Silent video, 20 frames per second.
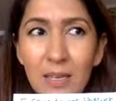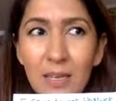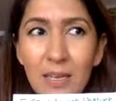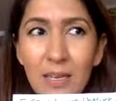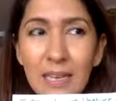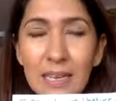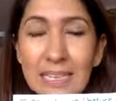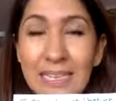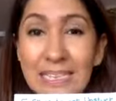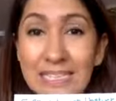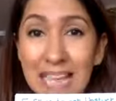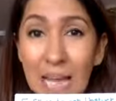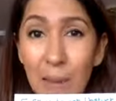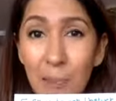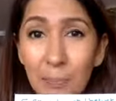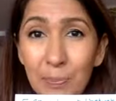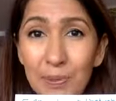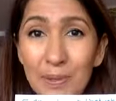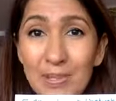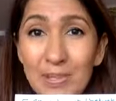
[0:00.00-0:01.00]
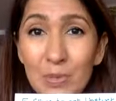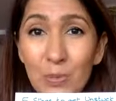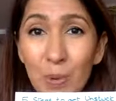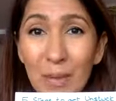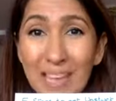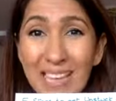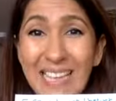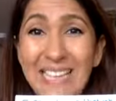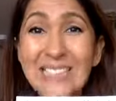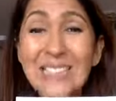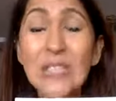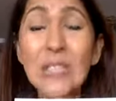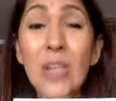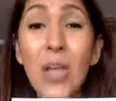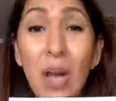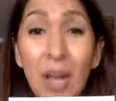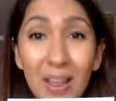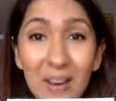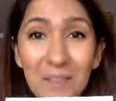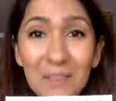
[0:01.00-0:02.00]
examples where he's
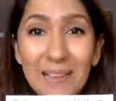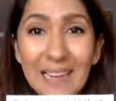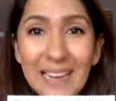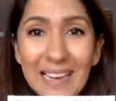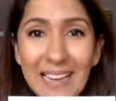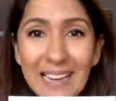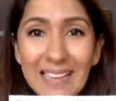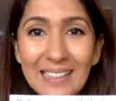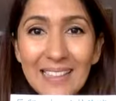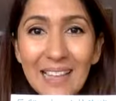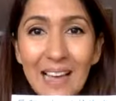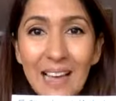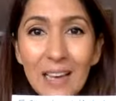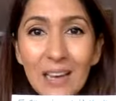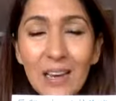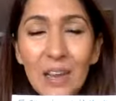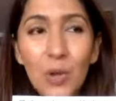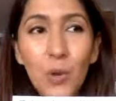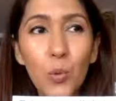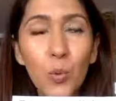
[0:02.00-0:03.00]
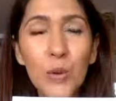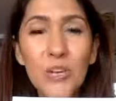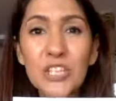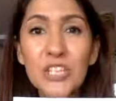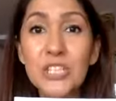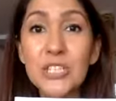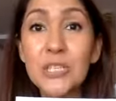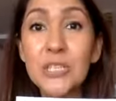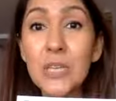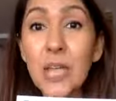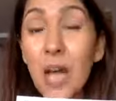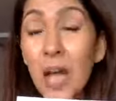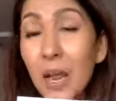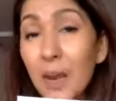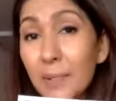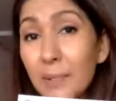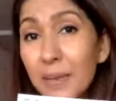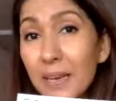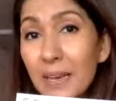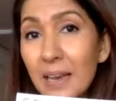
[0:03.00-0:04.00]
not been like that, where she's
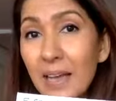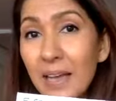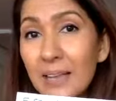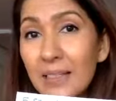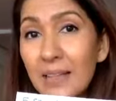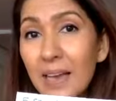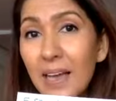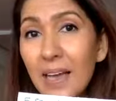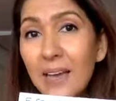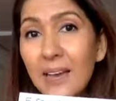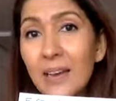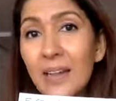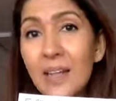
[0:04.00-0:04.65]
not been like that,